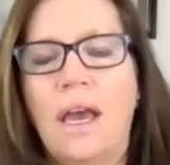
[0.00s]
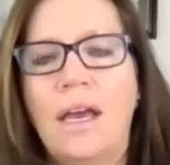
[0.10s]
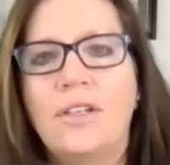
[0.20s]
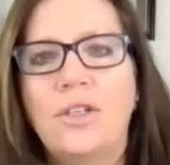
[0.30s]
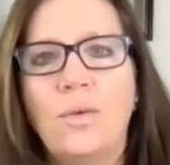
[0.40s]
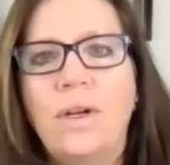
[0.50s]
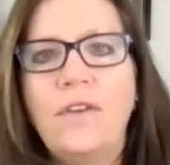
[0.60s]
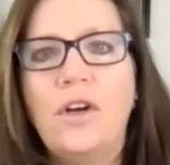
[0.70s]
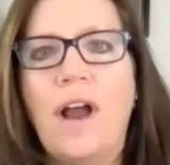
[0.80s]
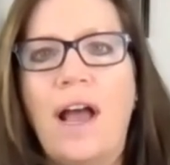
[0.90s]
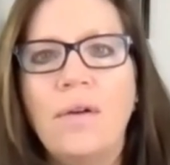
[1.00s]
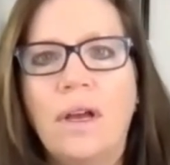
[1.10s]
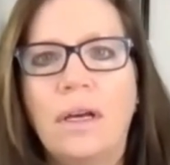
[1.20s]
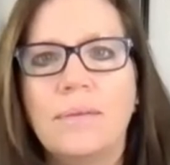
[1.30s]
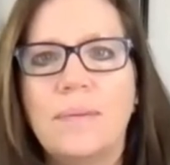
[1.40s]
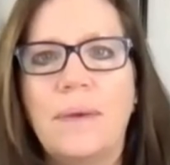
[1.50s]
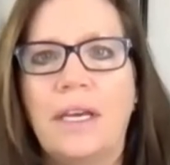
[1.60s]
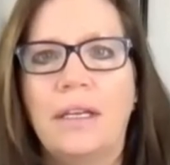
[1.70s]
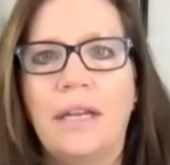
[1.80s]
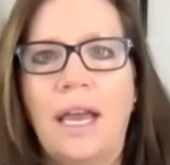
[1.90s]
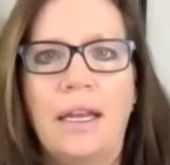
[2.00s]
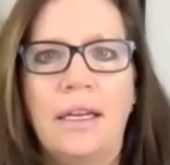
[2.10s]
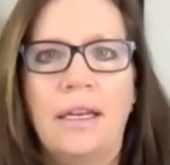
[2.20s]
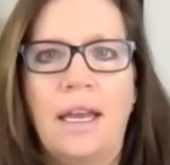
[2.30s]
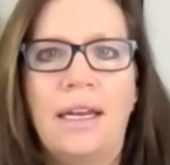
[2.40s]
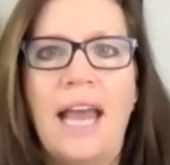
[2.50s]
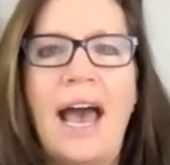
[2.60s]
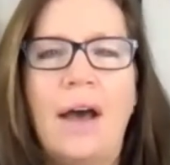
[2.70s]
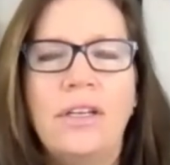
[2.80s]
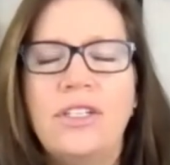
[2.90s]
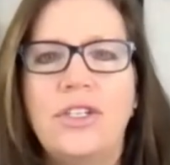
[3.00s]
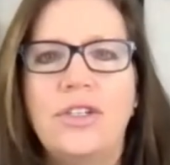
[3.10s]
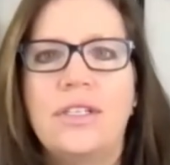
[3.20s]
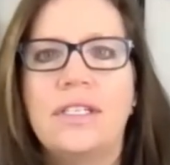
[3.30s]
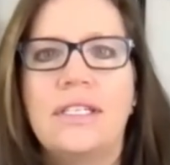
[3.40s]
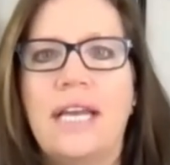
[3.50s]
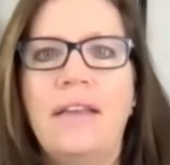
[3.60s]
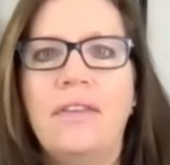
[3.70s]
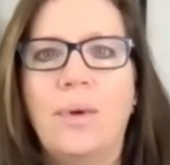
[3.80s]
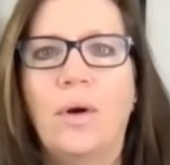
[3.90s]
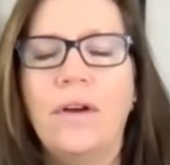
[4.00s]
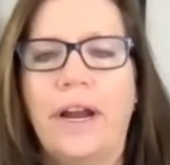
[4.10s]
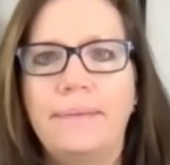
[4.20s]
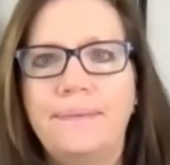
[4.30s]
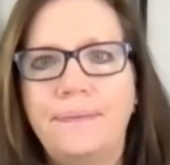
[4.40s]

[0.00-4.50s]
So, what have your outcomes been, and and how did you sustain the program?